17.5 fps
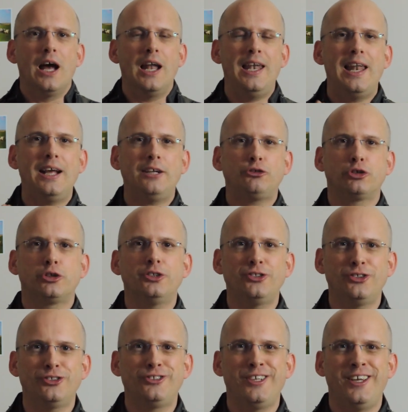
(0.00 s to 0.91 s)

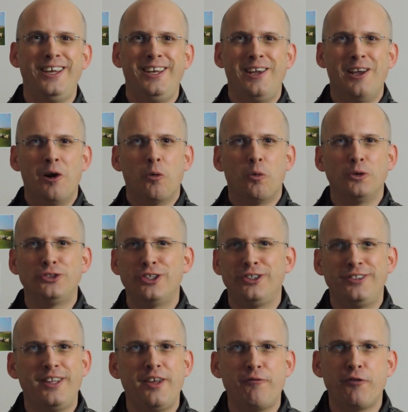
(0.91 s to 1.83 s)
Electricity was
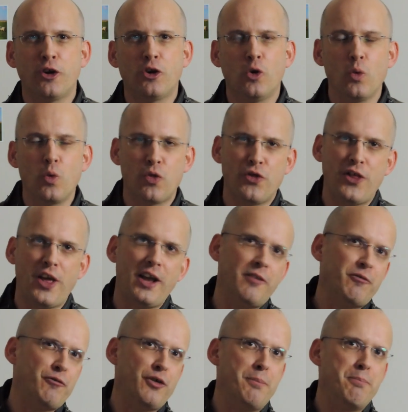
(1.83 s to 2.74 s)
a difficult
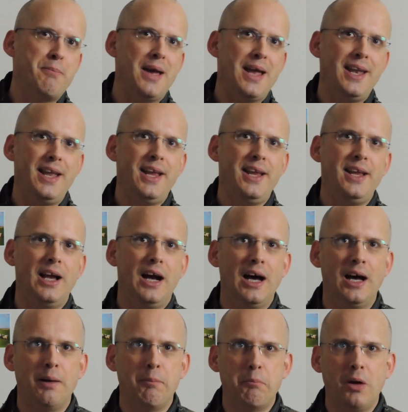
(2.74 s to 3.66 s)
thing for many
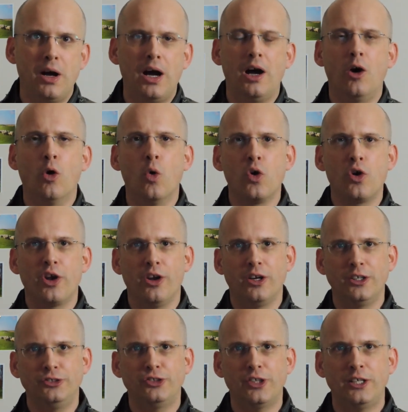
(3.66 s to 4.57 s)

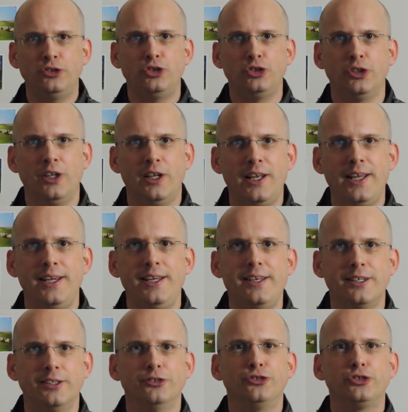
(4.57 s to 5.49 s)
organization
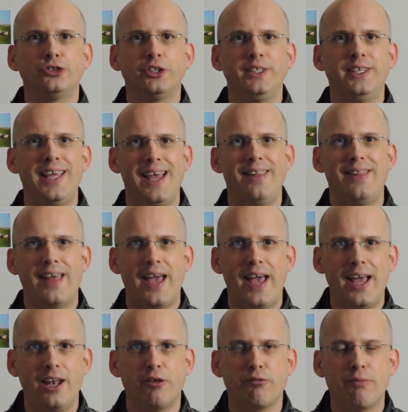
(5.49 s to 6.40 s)
leaders to get
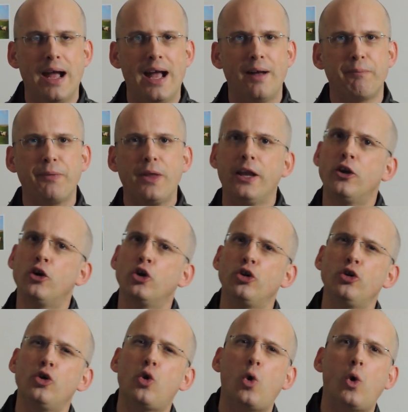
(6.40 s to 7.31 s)
their head around. They
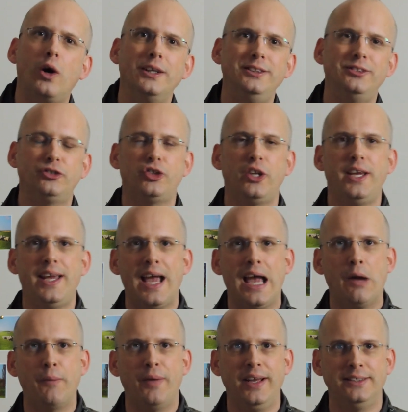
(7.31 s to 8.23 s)
couldn't quite see
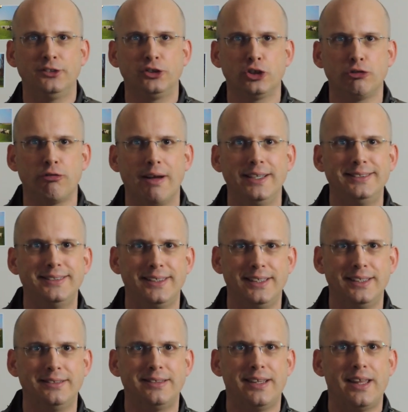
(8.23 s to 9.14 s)
how it
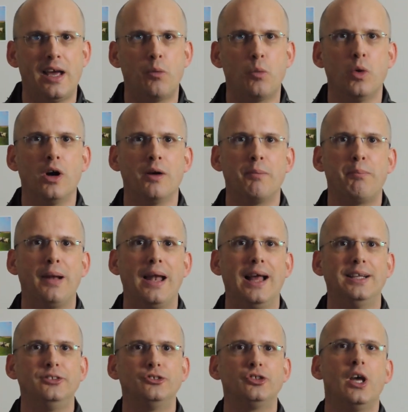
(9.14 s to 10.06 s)
integrated into their
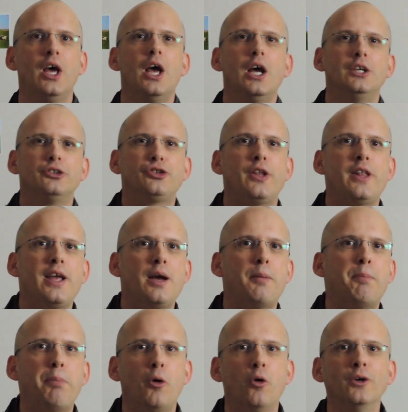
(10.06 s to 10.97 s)
workplace. So
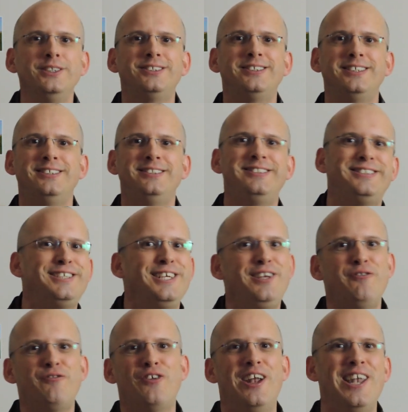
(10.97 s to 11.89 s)
they appointed
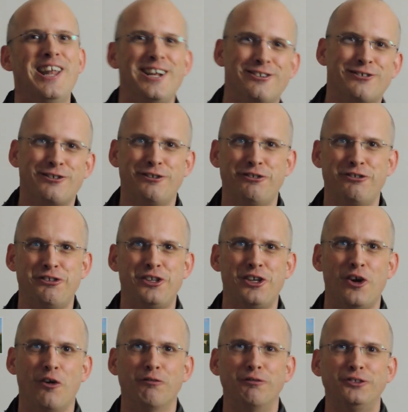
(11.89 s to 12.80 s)
chief
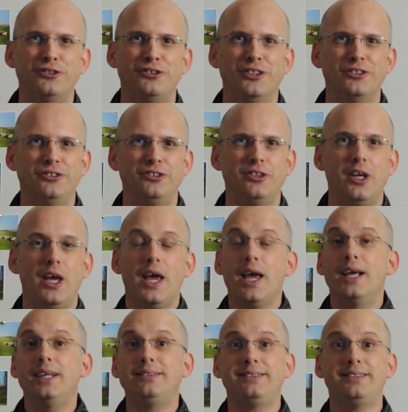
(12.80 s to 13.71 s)
electricity officers.
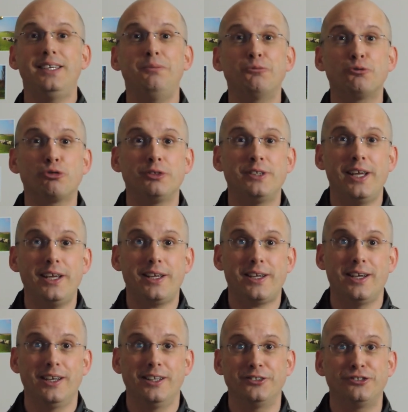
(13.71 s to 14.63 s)
It seems
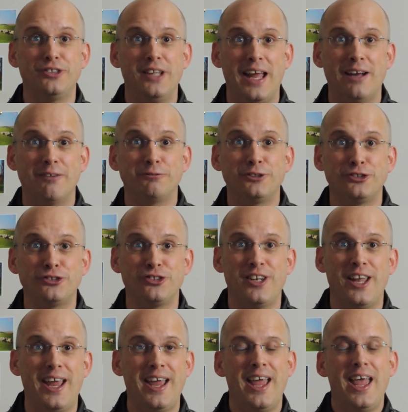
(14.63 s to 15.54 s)
ridiculous now,
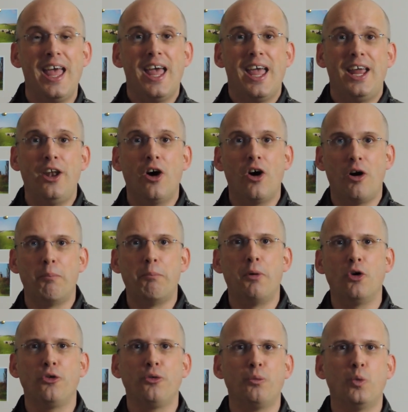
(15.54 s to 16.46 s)
doesn't it? In our
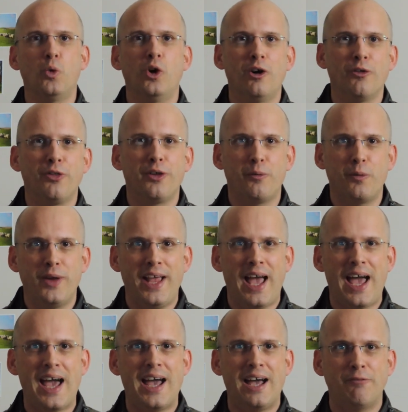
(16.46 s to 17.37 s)
modern world that we
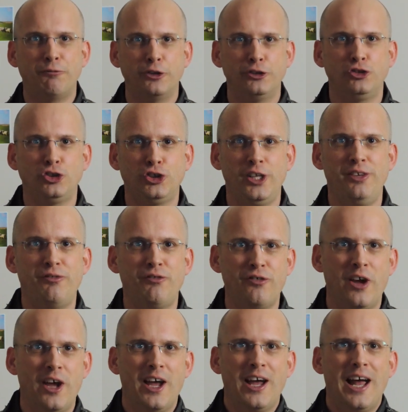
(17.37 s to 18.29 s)
have
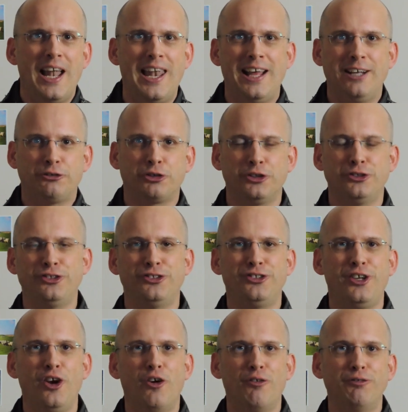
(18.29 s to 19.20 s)
chief
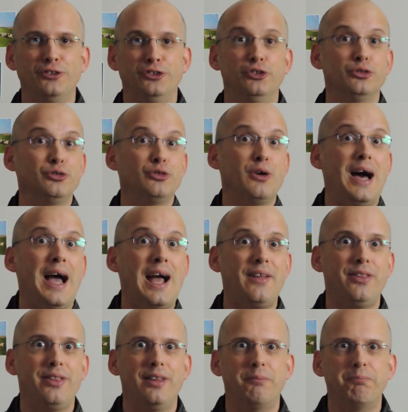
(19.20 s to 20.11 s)
electricity officers, or
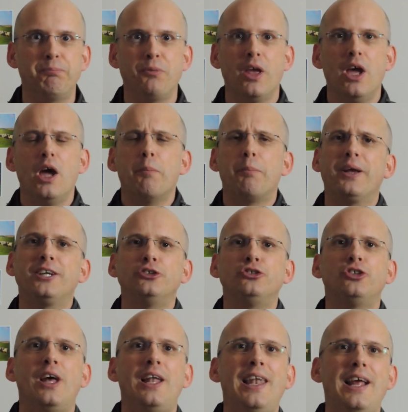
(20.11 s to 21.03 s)
had them,
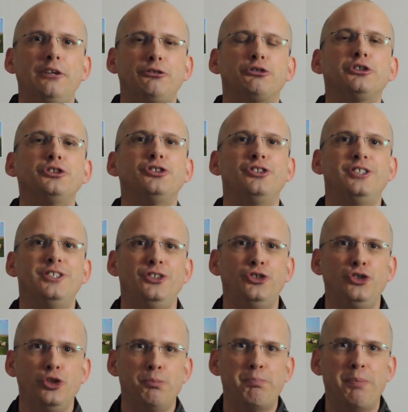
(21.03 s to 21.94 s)
because electricity
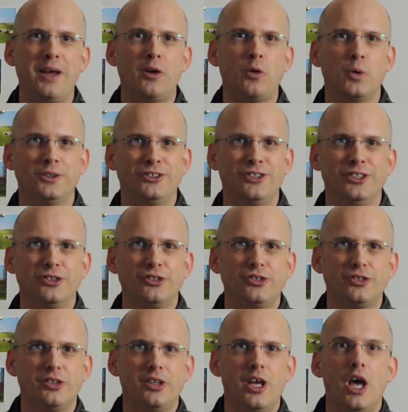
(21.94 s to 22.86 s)
is
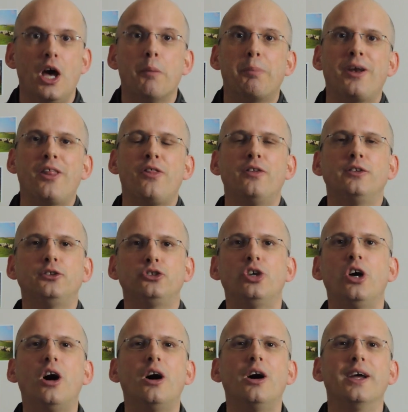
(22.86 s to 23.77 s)
ubiquitous. But at the
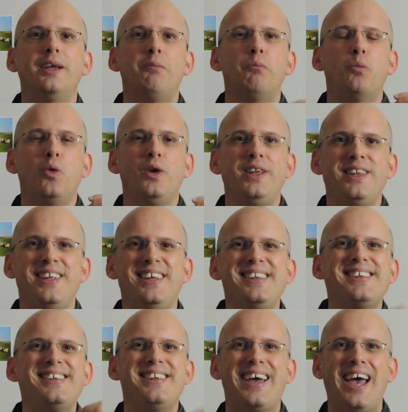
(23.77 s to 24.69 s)
time we
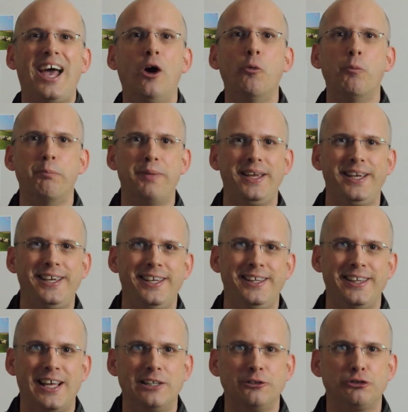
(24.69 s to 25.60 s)
needed help
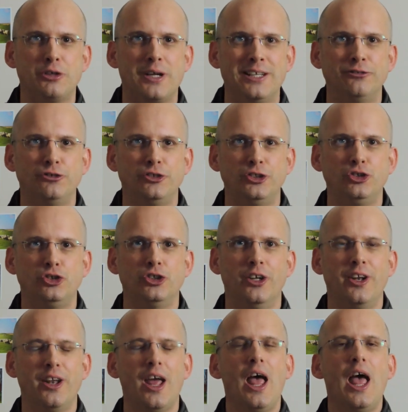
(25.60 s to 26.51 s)
making that
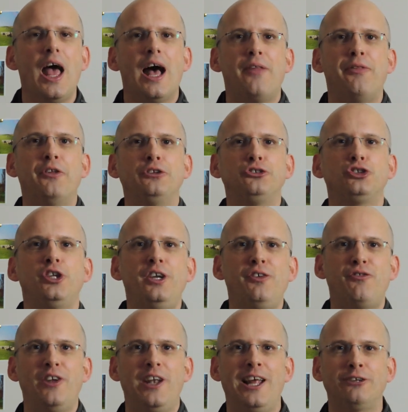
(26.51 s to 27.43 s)
transition, and the
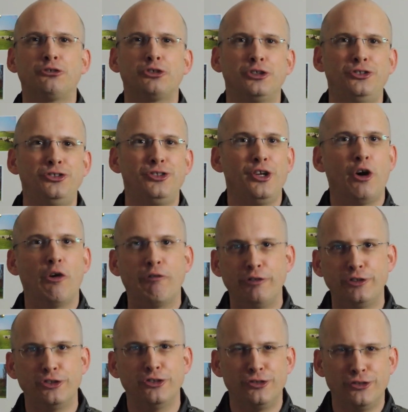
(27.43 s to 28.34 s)
chief electricity
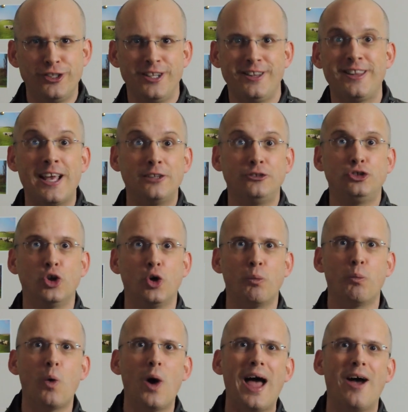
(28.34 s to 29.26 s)
officers did their
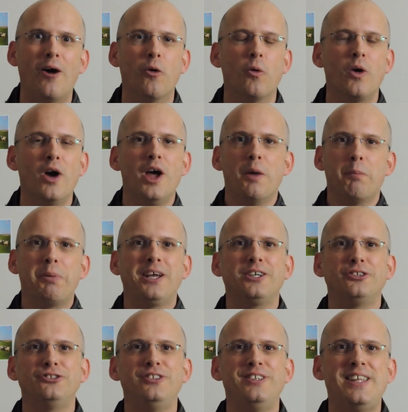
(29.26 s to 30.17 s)
job well,
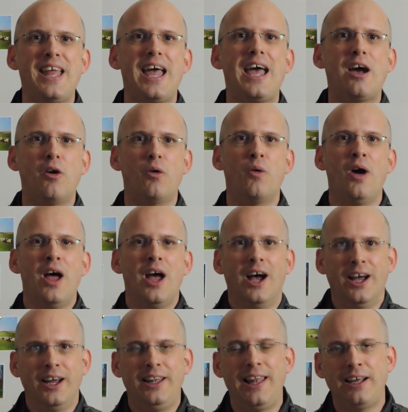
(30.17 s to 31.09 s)
because now
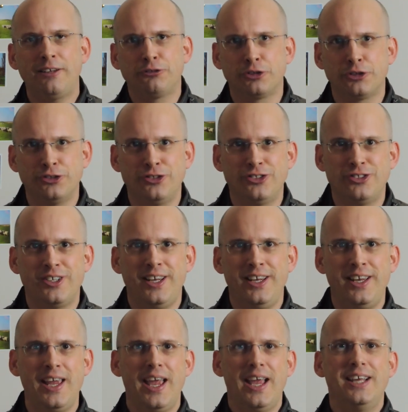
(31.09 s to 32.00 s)

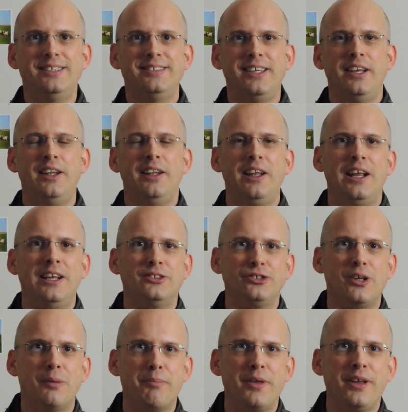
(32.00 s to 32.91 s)
electricity
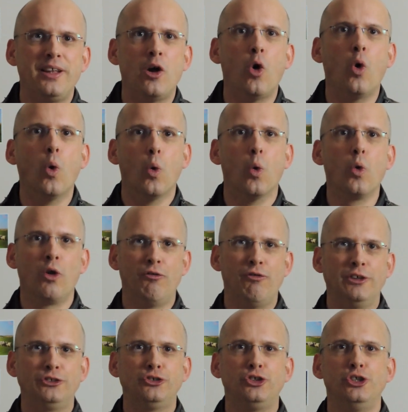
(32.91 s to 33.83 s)
is something that all
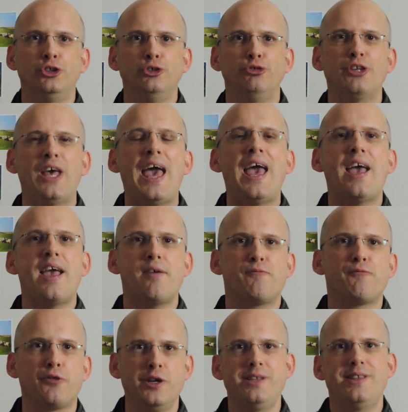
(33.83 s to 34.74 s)
of us use
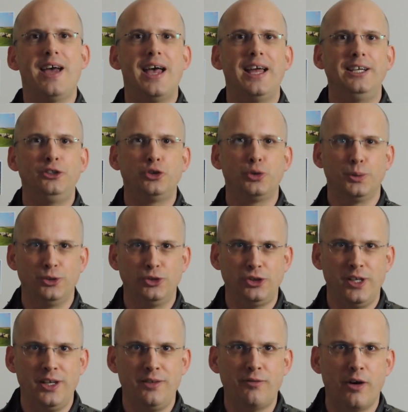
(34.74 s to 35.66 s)
every day to
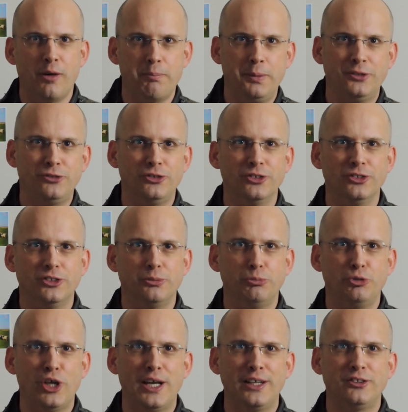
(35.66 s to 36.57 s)
achieve our business
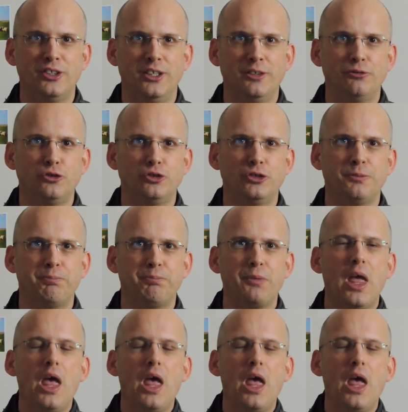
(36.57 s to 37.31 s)
objectives.